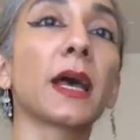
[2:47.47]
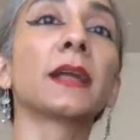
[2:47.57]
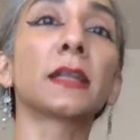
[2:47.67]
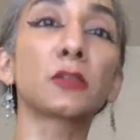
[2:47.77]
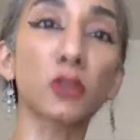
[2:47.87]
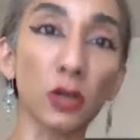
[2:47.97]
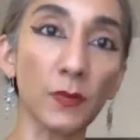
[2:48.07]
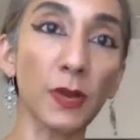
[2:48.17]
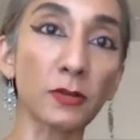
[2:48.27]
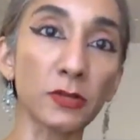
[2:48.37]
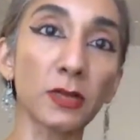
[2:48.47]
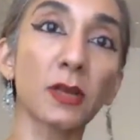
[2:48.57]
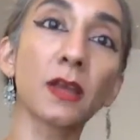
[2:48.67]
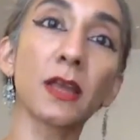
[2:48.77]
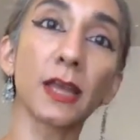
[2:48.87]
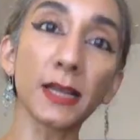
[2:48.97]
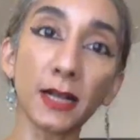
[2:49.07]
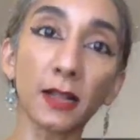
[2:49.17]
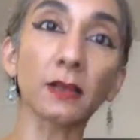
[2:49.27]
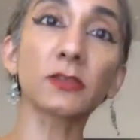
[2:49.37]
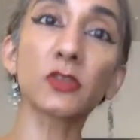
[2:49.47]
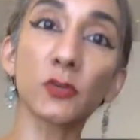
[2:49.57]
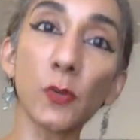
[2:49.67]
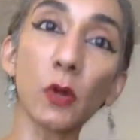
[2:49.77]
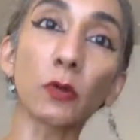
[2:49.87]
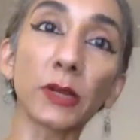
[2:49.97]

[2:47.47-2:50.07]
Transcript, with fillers: and I'll talk about in class tomorrow